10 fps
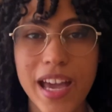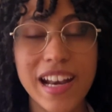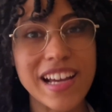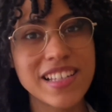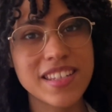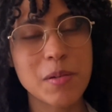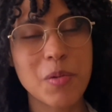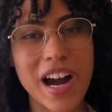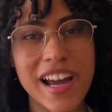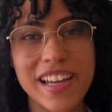and I can see
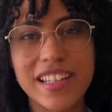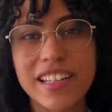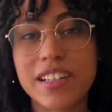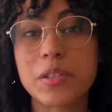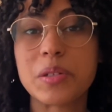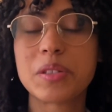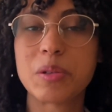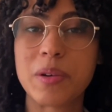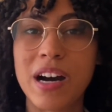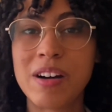why it didn't do
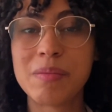too well.